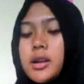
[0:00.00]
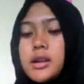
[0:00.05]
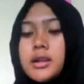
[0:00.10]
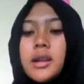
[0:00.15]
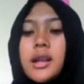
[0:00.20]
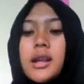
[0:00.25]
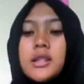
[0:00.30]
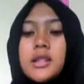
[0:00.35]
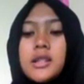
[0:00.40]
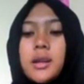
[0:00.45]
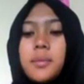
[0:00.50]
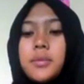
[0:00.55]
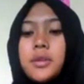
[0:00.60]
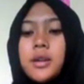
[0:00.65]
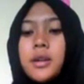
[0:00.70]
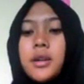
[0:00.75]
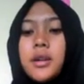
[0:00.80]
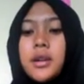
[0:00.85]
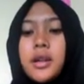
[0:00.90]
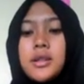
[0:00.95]
The last
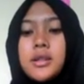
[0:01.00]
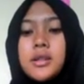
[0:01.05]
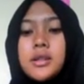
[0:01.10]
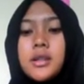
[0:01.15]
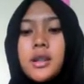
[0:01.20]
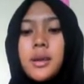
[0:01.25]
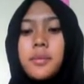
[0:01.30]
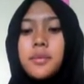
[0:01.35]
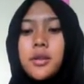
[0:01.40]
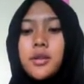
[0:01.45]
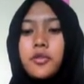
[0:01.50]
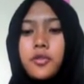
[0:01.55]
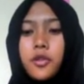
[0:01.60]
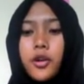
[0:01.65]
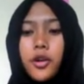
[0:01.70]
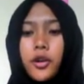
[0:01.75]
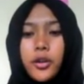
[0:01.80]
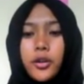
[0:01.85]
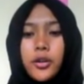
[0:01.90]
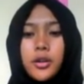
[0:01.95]
chapter is chapter
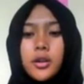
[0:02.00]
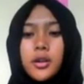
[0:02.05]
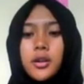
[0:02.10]
4.